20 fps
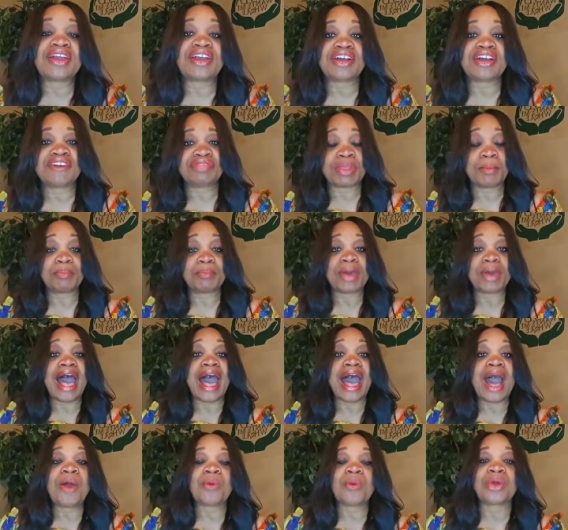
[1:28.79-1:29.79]
of the
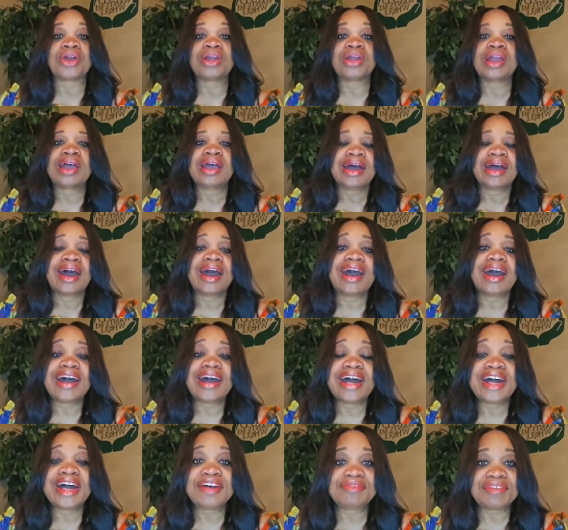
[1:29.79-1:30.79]
power
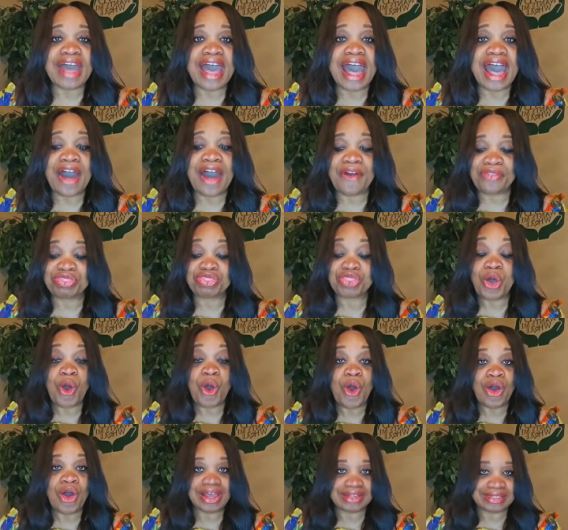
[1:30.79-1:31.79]
of our
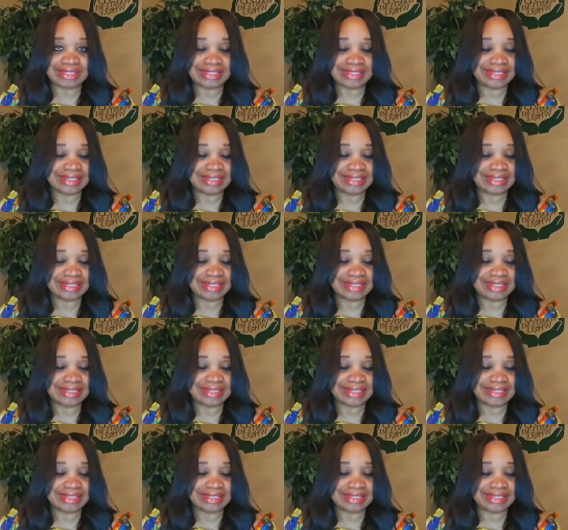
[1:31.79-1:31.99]
thoughts.